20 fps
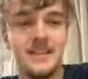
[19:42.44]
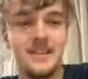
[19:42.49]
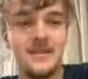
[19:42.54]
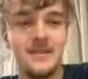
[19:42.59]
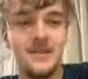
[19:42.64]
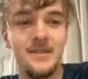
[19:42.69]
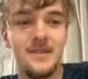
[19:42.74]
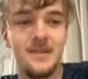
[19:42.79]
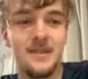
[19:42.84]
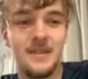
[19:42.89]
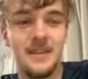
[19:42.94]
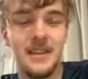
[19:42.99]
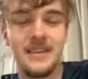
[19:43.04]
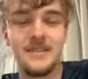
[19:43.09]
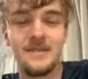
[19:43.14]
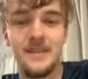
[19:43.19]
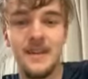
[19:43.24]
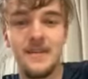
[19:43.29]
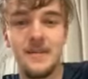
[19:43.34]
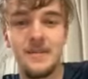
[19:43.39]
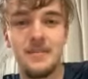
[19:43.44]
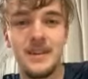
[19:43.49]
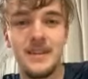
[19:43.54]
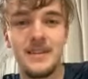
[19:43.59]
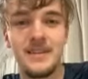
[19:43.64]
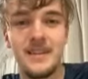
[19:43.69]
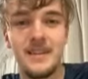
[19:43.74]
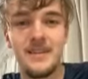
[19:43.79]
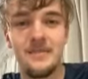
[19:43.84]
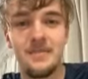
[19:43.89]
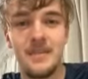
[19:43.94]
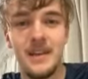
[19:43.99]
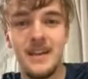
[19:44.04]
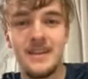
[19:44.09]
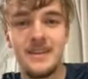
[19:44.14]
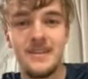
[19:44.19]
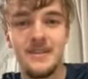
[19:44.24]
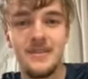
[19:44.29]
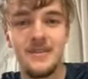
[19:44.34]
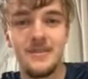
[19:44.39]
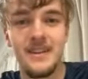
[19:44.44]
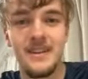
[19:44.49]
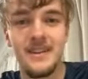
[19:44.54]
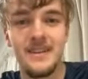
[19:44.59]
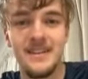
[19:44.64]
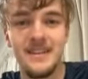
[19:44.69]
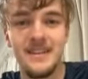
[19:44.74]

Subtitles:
your least favourite place that you've played in your career?